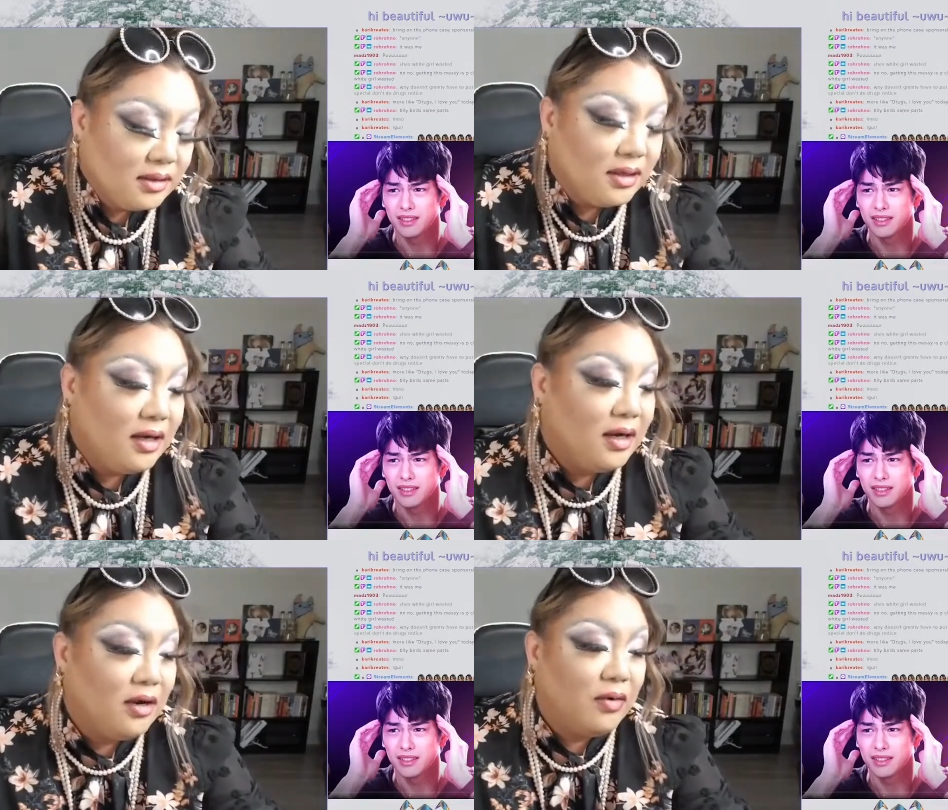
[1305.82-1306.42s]

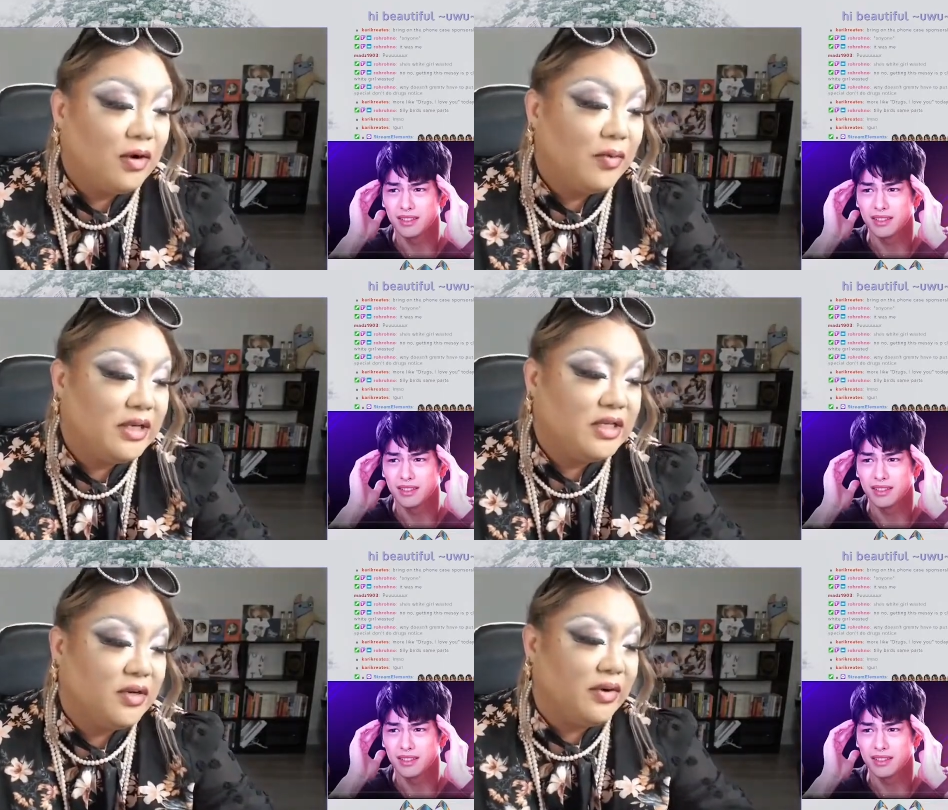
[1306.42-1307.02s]
Speaker 1: Oh, what are we
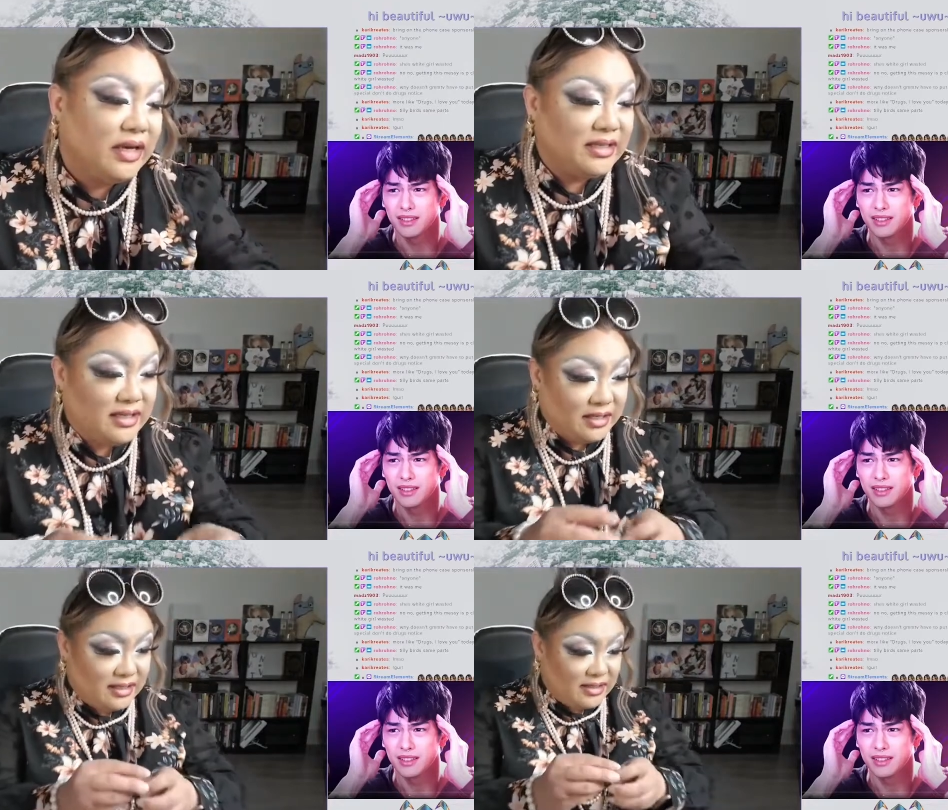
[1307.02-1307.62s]
doing
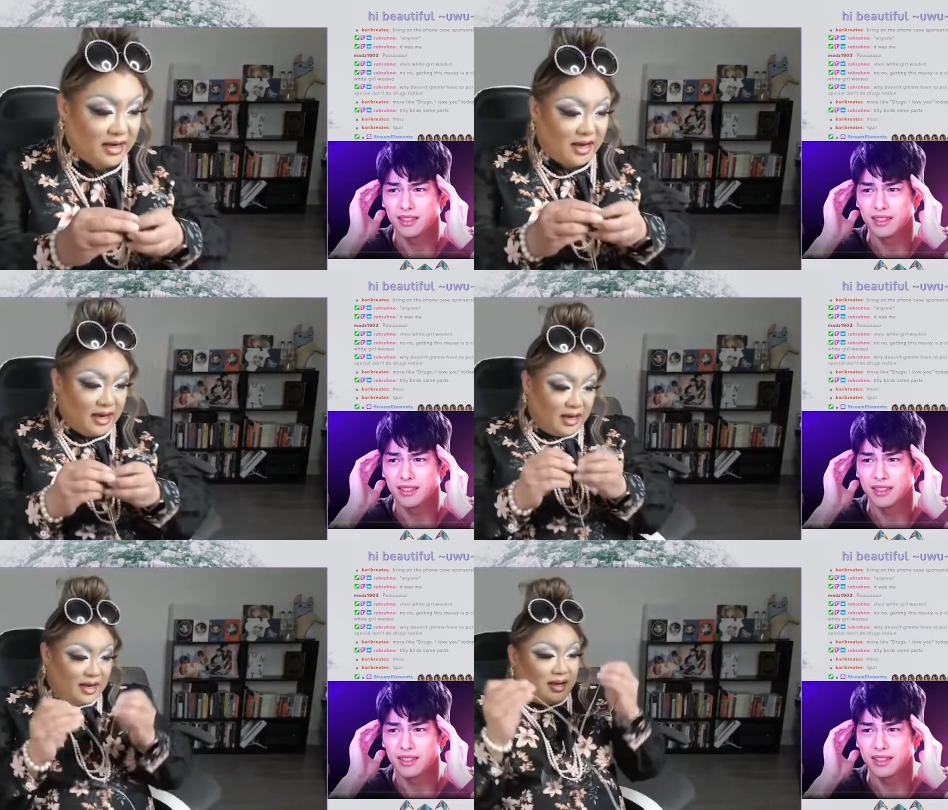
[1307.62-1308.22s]

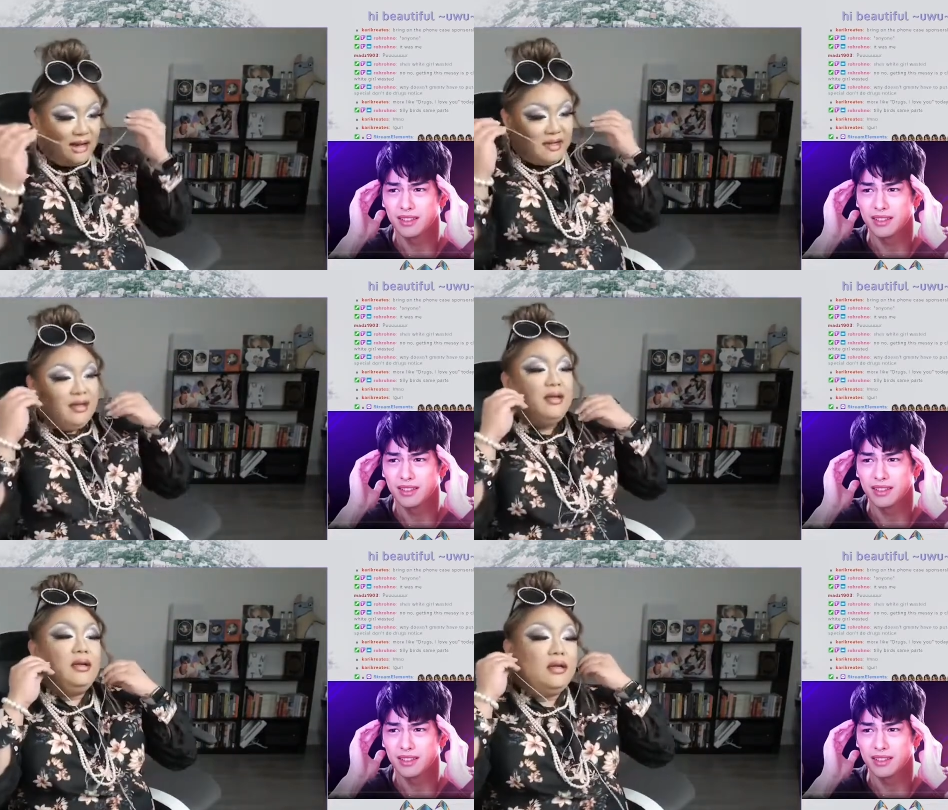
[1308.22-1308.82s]
today?